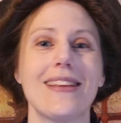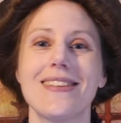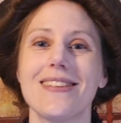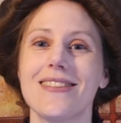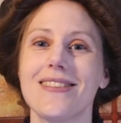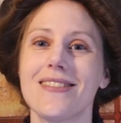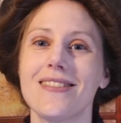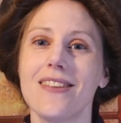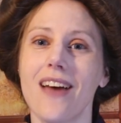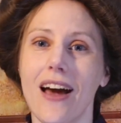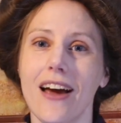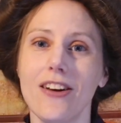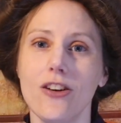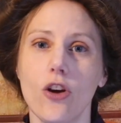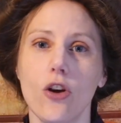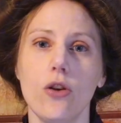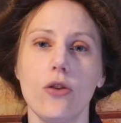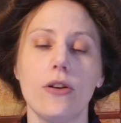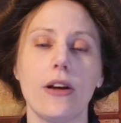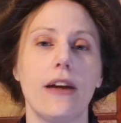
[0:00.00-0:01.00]
As a side
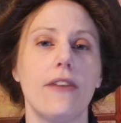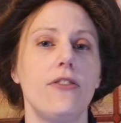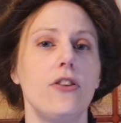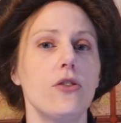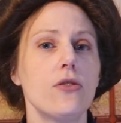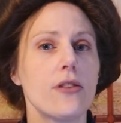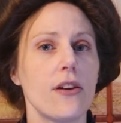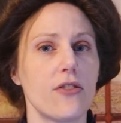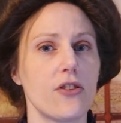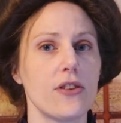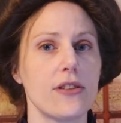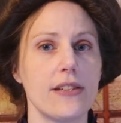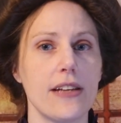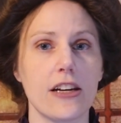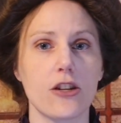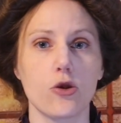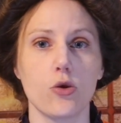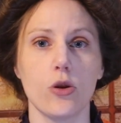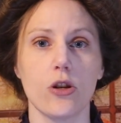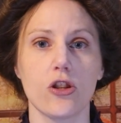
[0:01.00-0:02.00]
note, if you suffer a
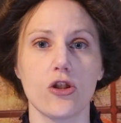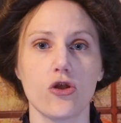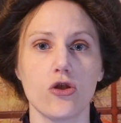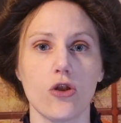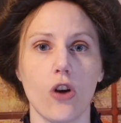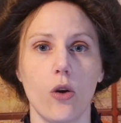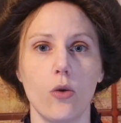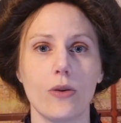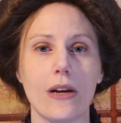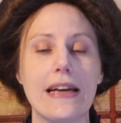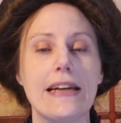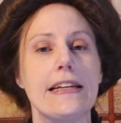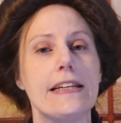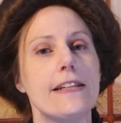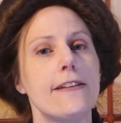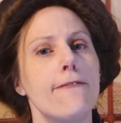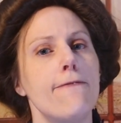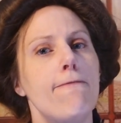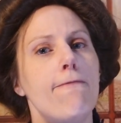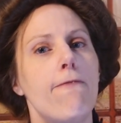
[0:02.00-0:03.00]
sexual assault, it
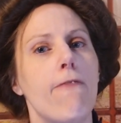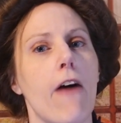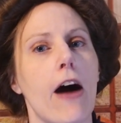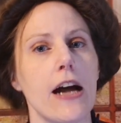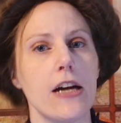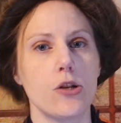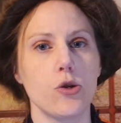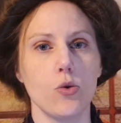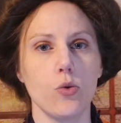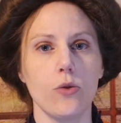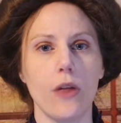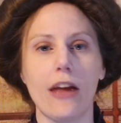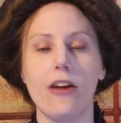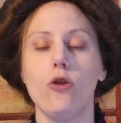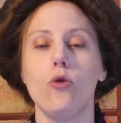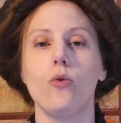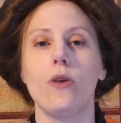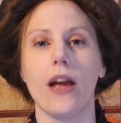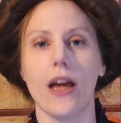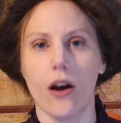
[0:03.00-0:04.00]
is vital that
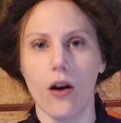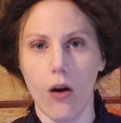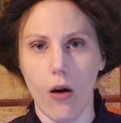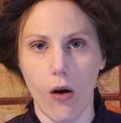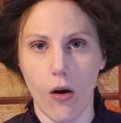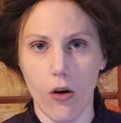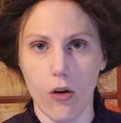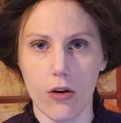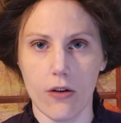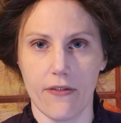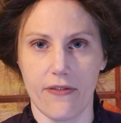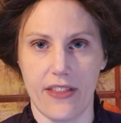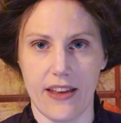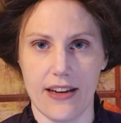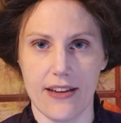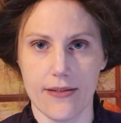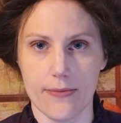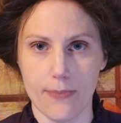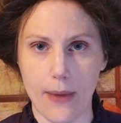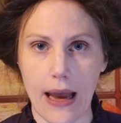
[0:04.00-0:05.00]
you get a hold of
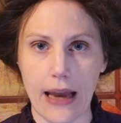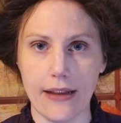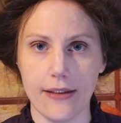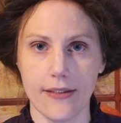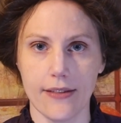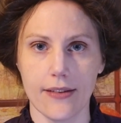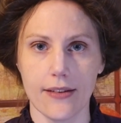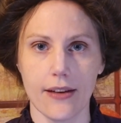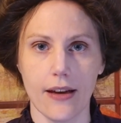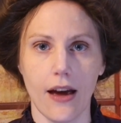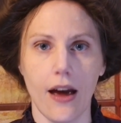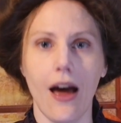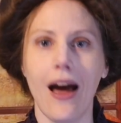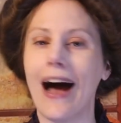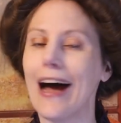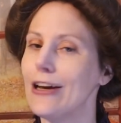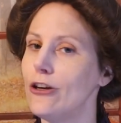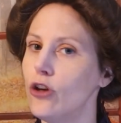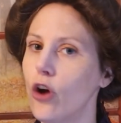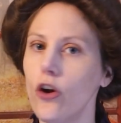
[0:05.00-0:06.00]
these meds.
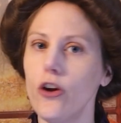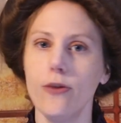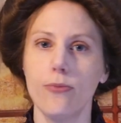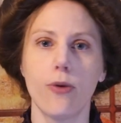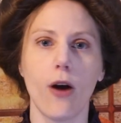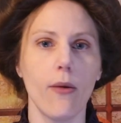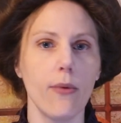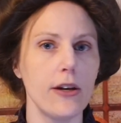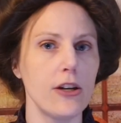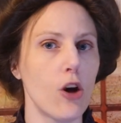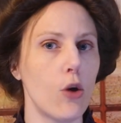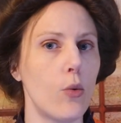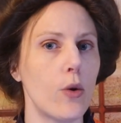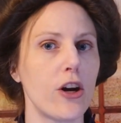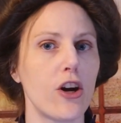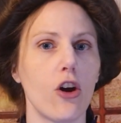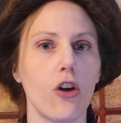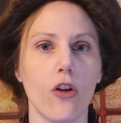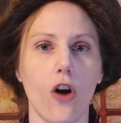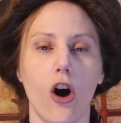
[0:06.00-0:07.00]
I know you probably don't
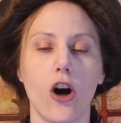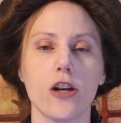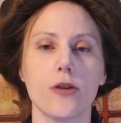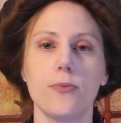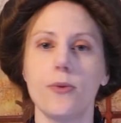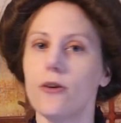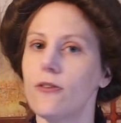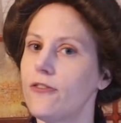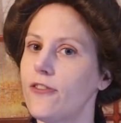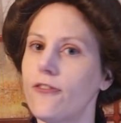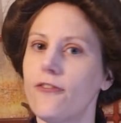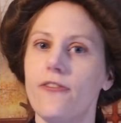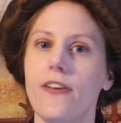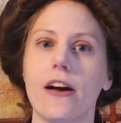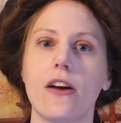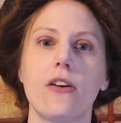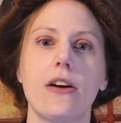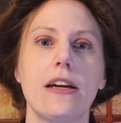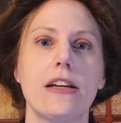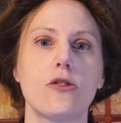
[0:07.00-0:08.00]
want to go to the hospital for
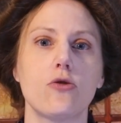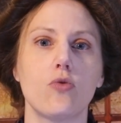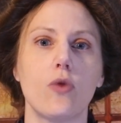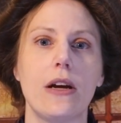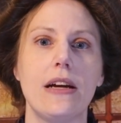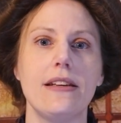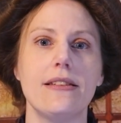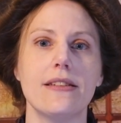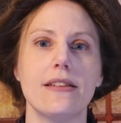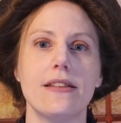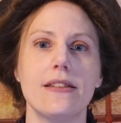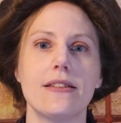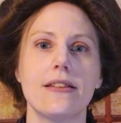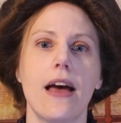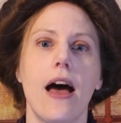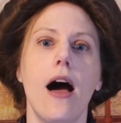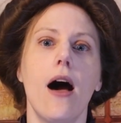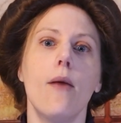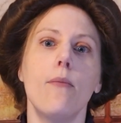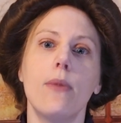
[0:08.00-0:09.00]
various reasons,
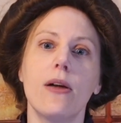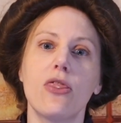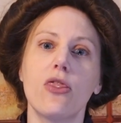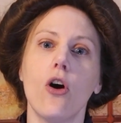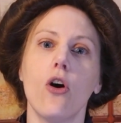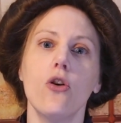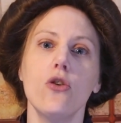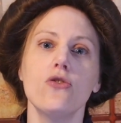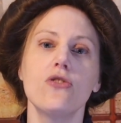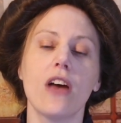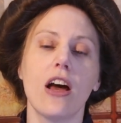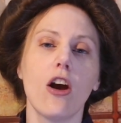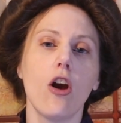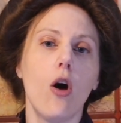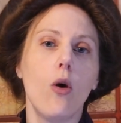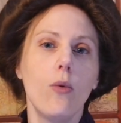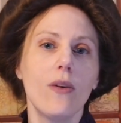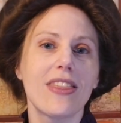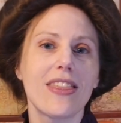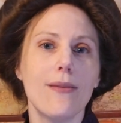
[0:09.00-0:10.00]
but those
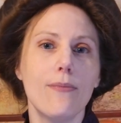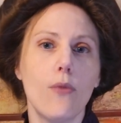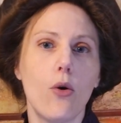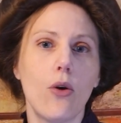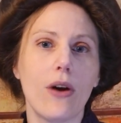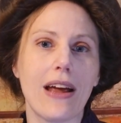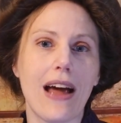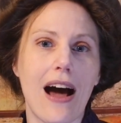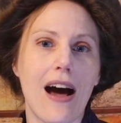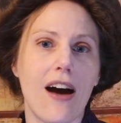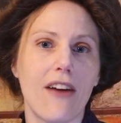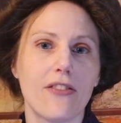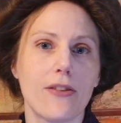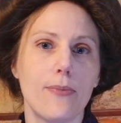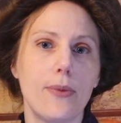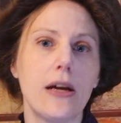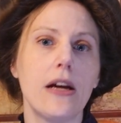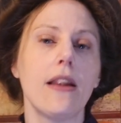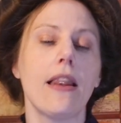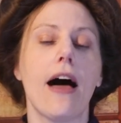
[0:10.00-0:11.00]
along with the morning
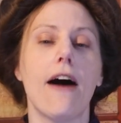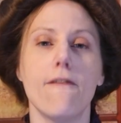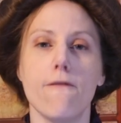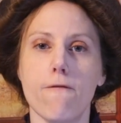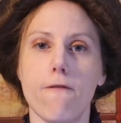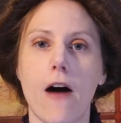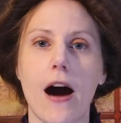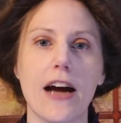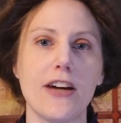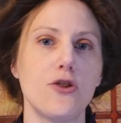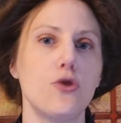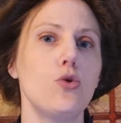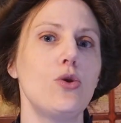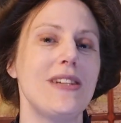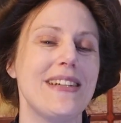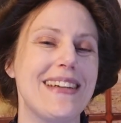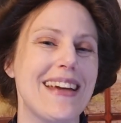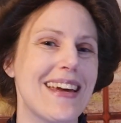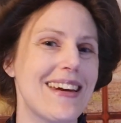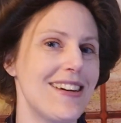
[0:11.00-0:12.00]
after pill are vital
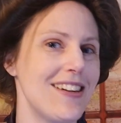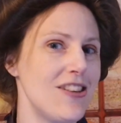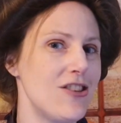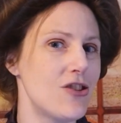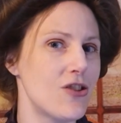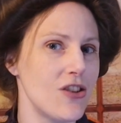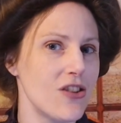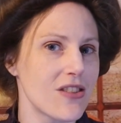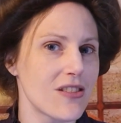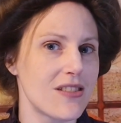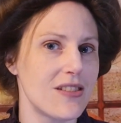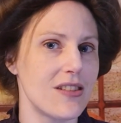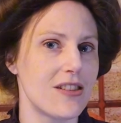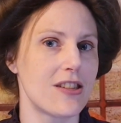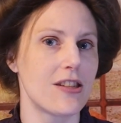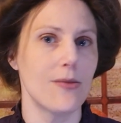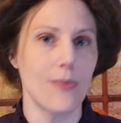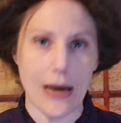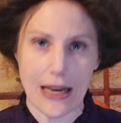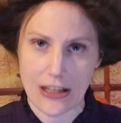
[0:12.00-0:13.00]
to get into your
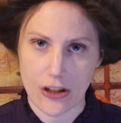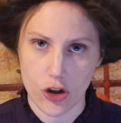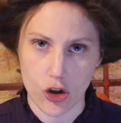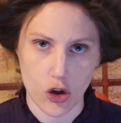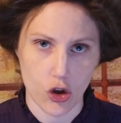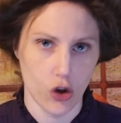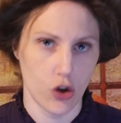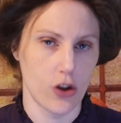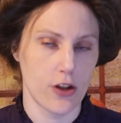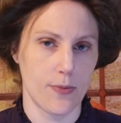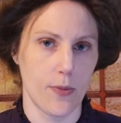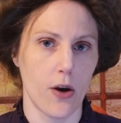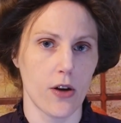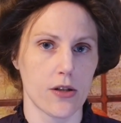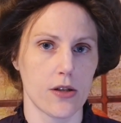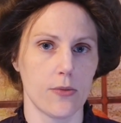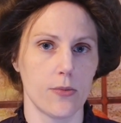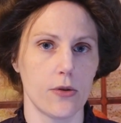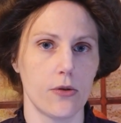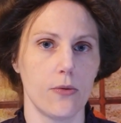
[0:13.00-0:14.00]
system as soon as
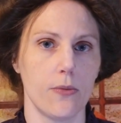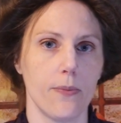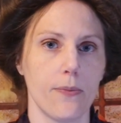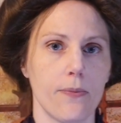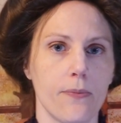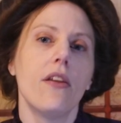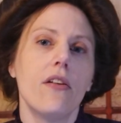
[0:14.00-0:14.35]
possible.